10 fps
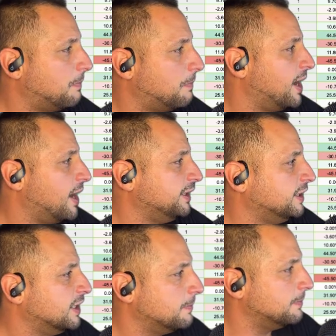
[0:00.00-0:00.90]

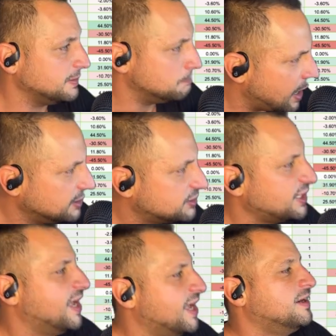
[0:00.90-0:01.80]
by
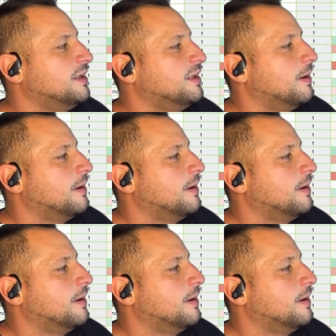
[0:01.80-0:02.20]
minus 10,